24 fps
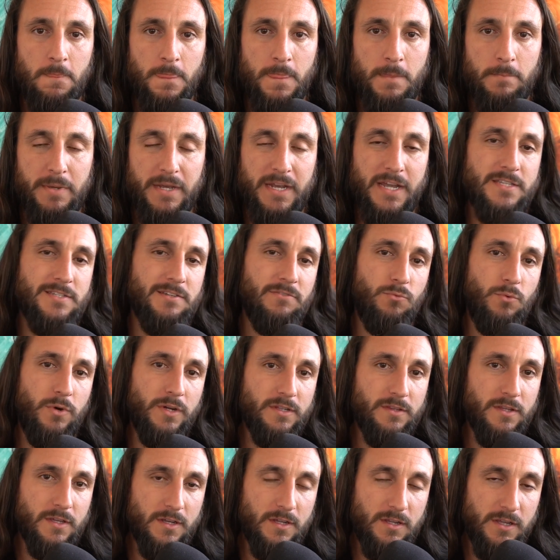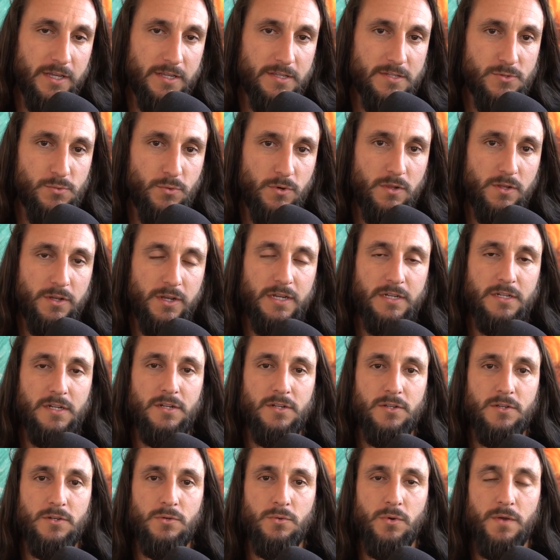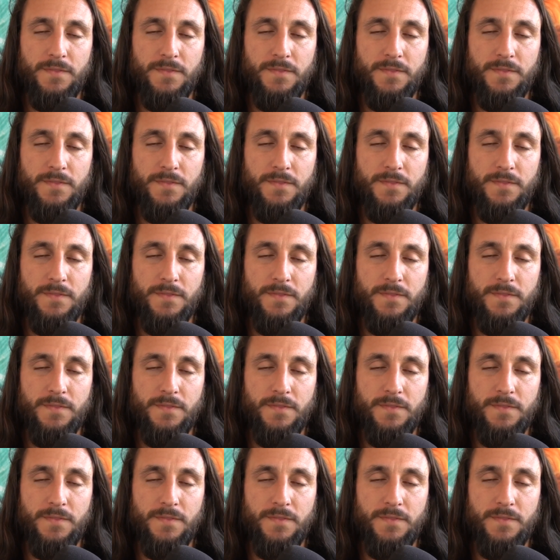because of what the Clintons were looking to do,